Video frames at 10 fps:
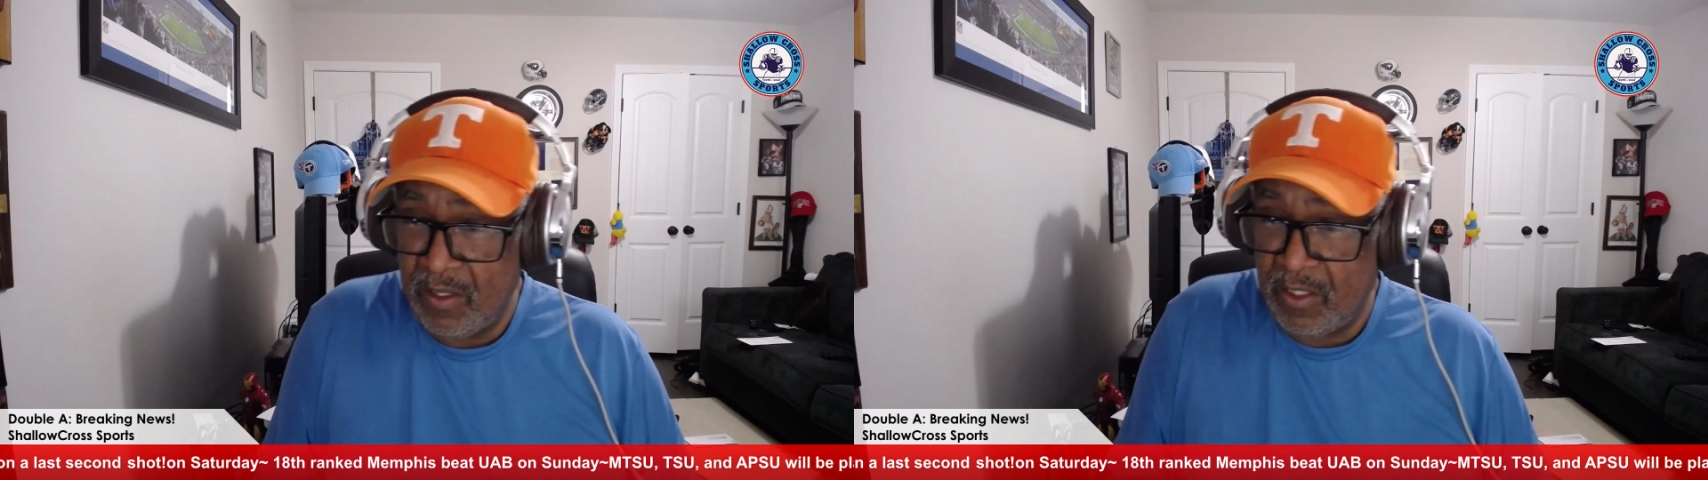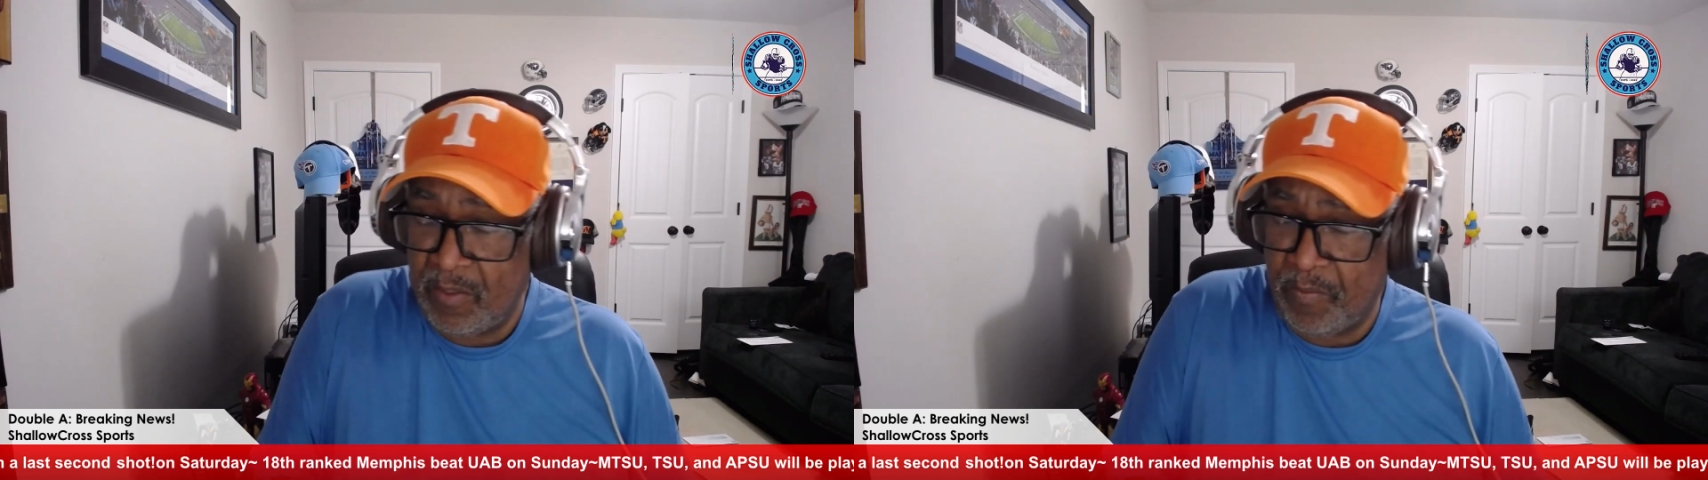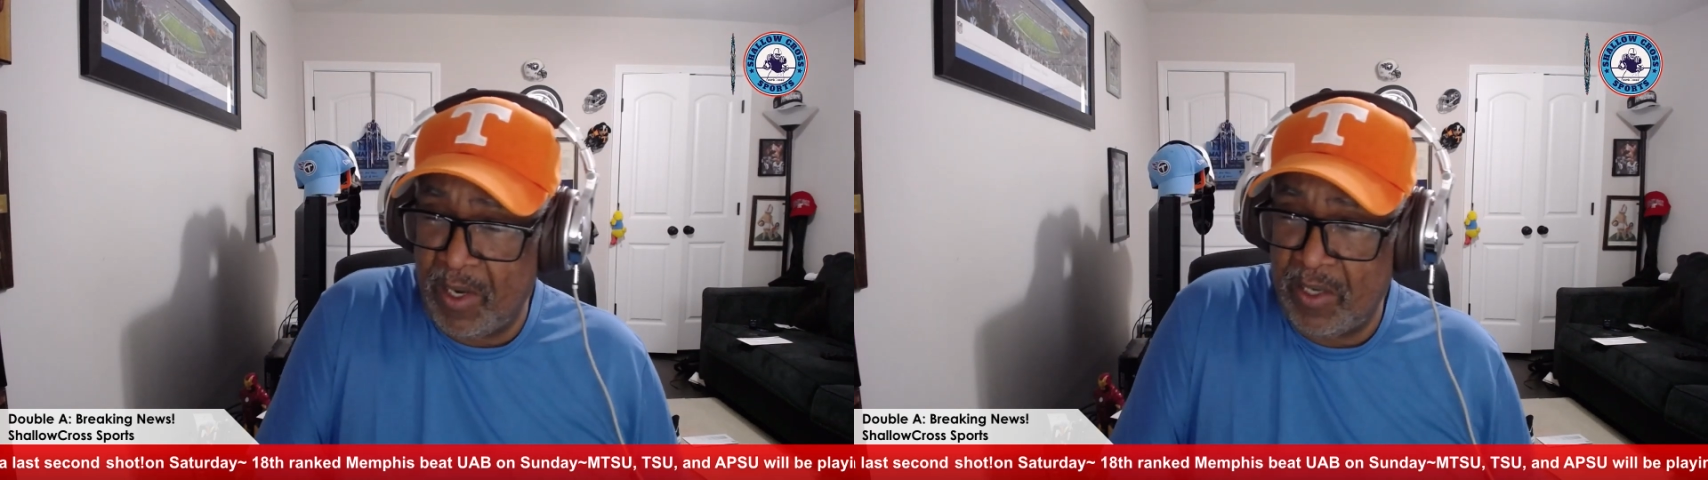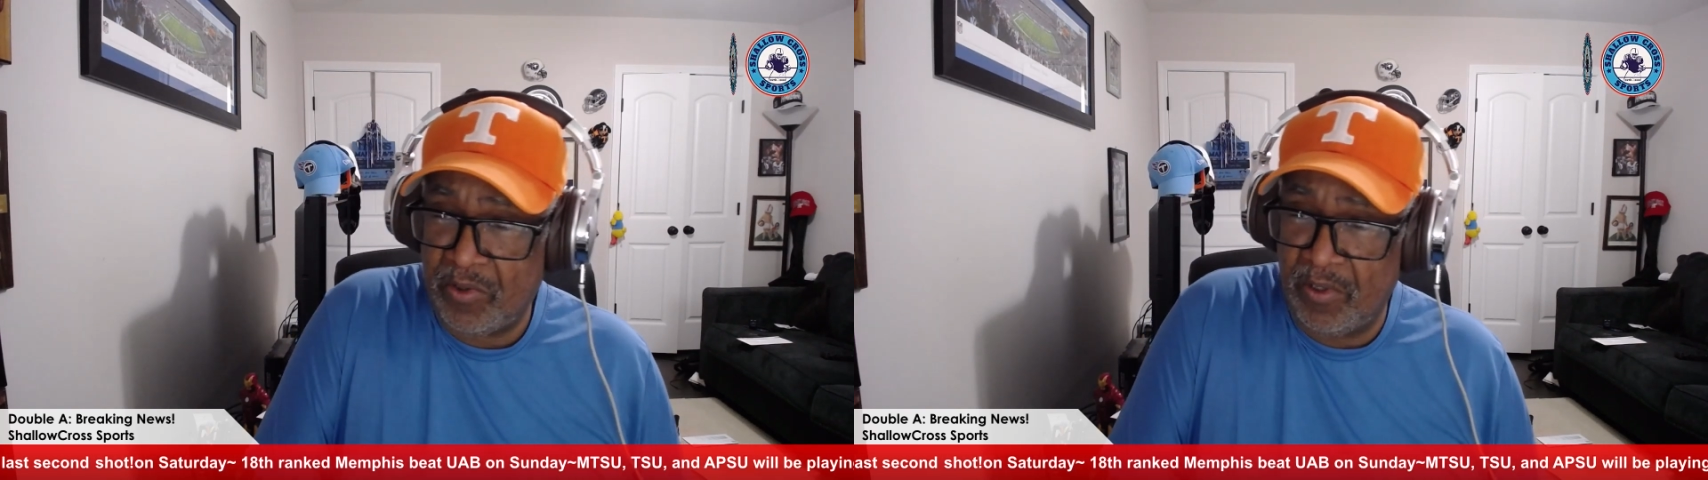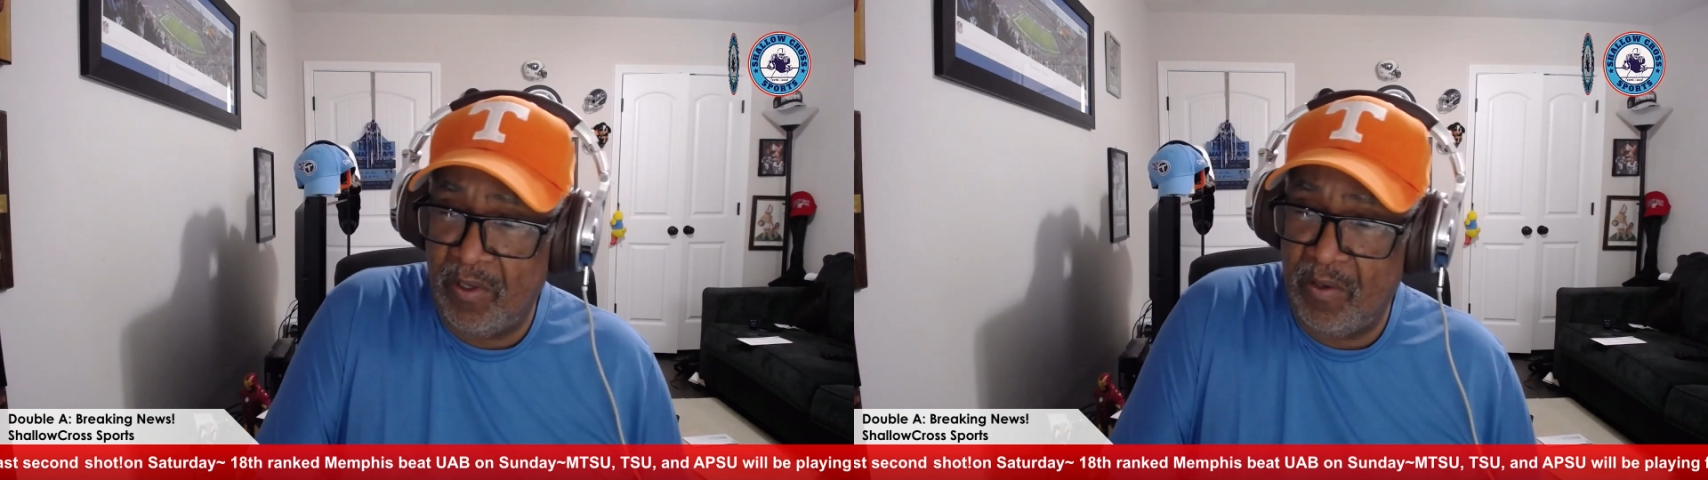
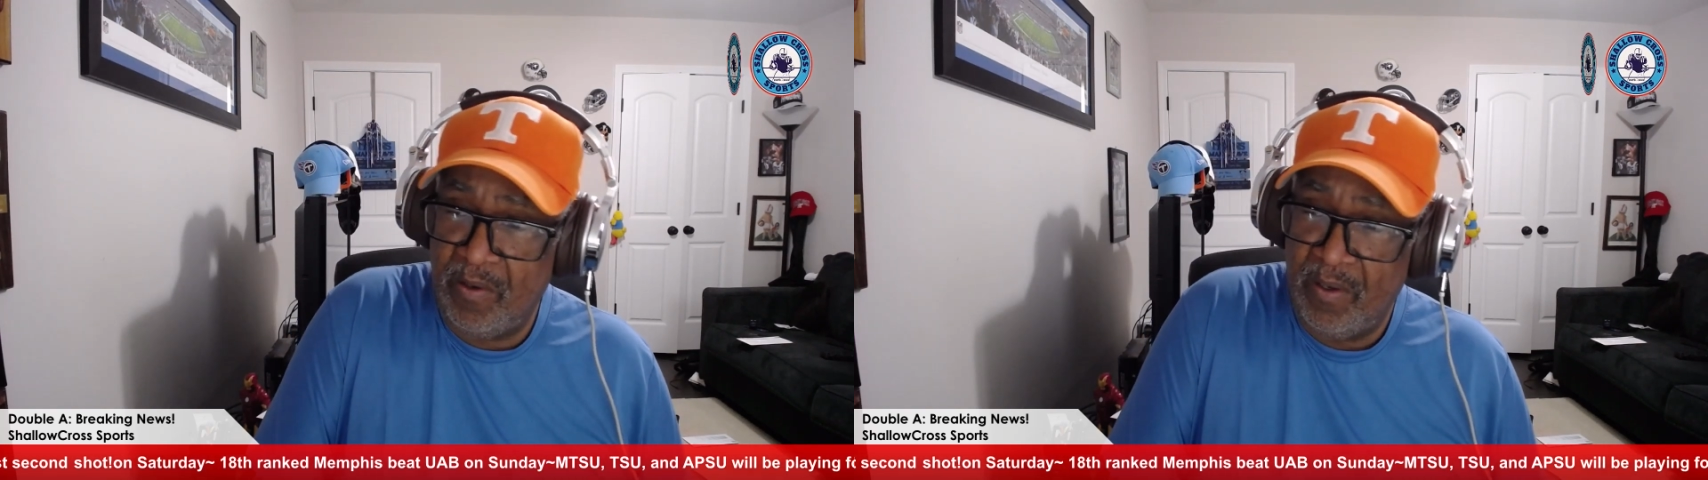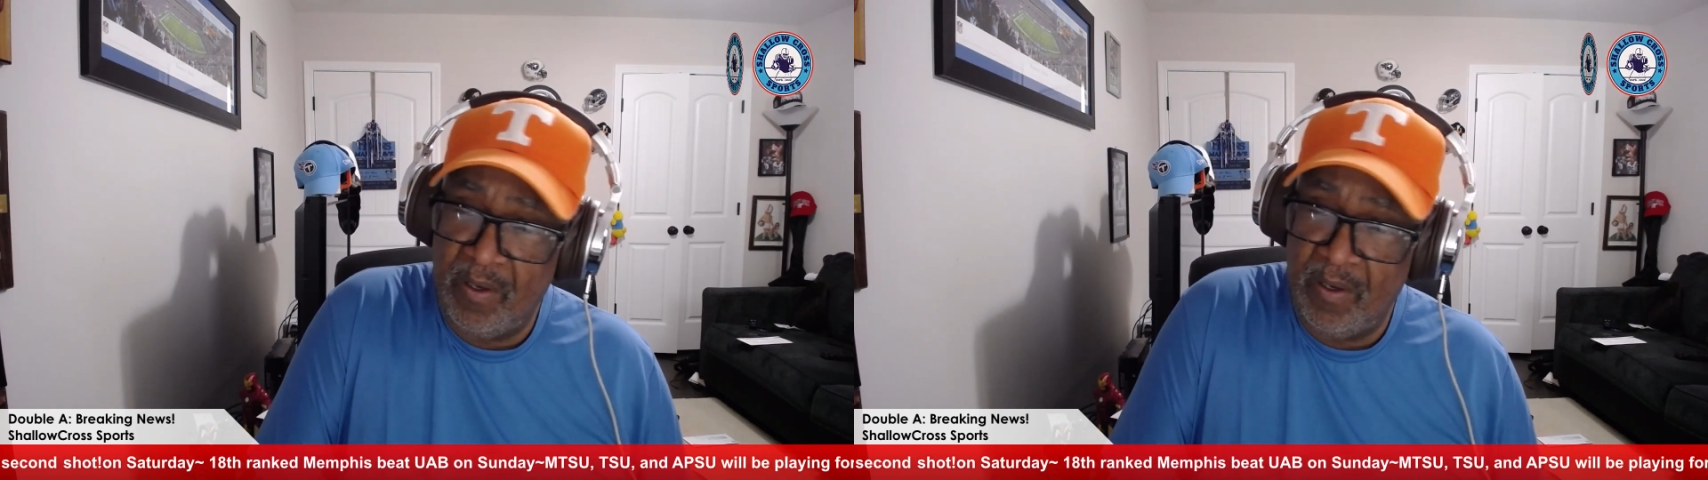especially